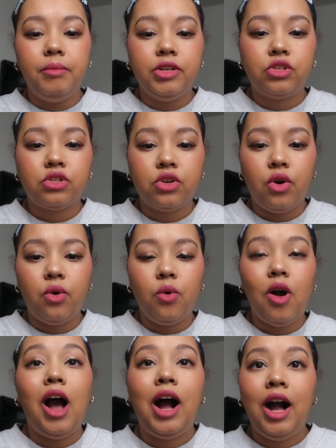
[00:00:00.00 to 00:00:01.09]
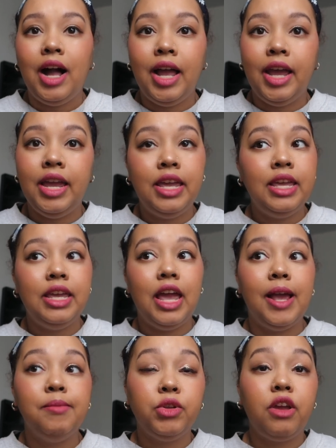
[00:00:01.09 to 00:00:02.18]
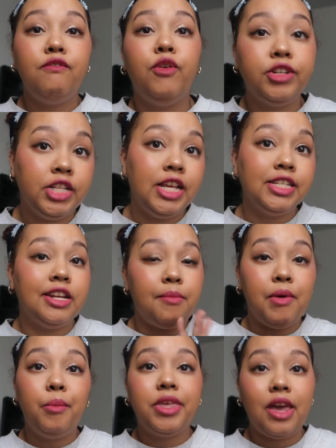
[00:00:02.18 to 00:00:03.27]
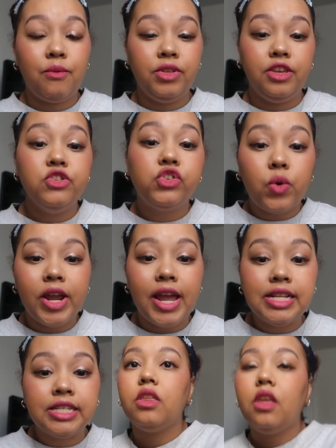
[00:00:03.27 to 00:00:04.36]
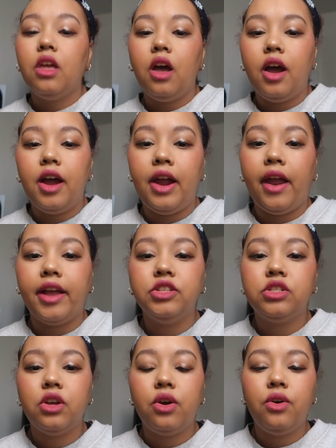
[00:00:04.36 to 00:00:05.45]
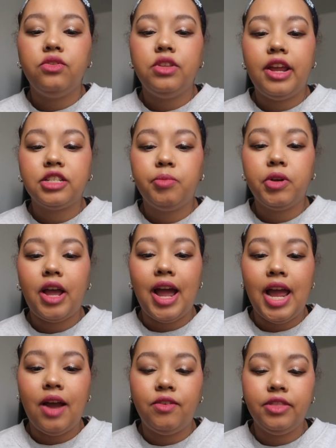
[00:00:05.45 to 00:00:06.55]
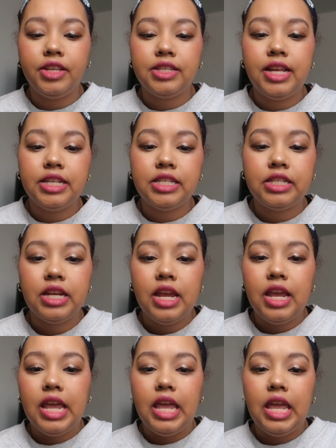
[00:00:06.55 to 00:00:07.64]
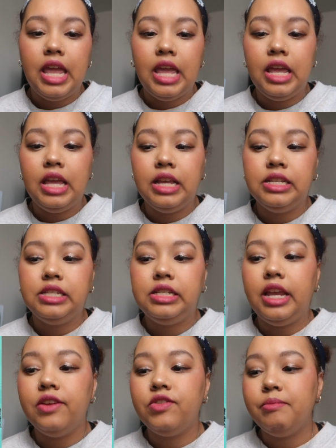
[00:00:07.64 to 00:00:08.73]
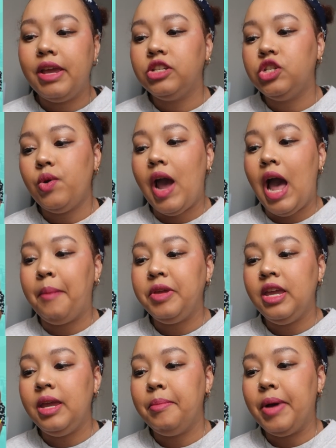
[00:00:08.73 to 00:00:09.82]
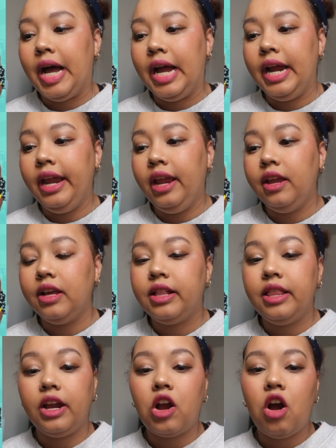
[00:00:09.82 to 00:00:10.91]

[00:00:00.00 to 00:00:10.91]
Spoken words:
So I am looking forward to this, and I'm hoping I really enjoy it. Alright, and so the next book I have on this list is If It Makes You Happy by Claire